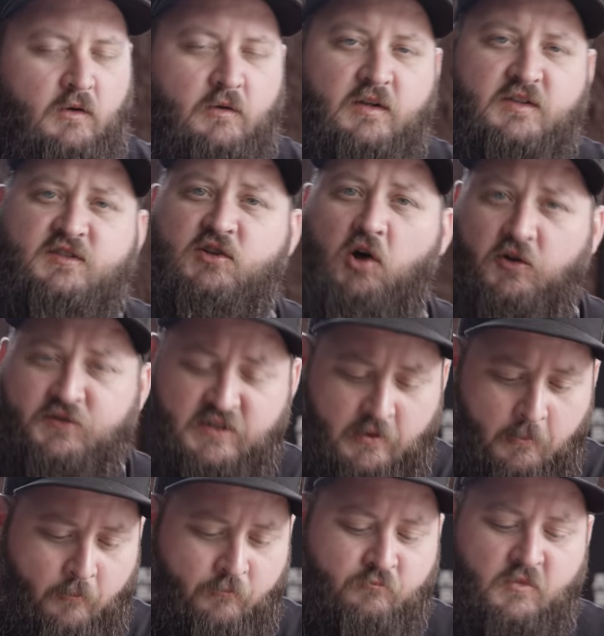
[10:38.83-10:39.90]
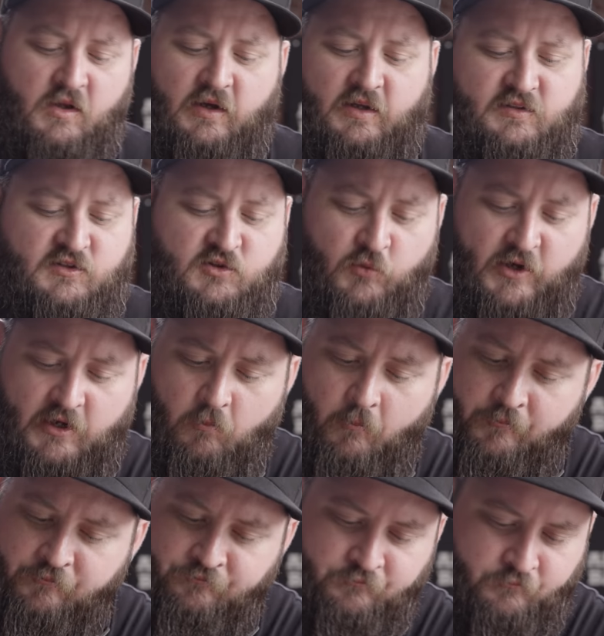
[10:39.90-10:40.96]
It's salty, it's sweet,
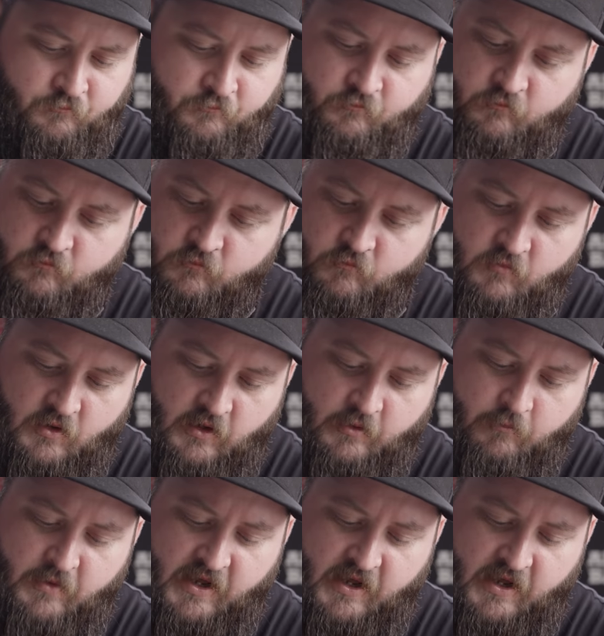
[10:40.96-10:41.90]
and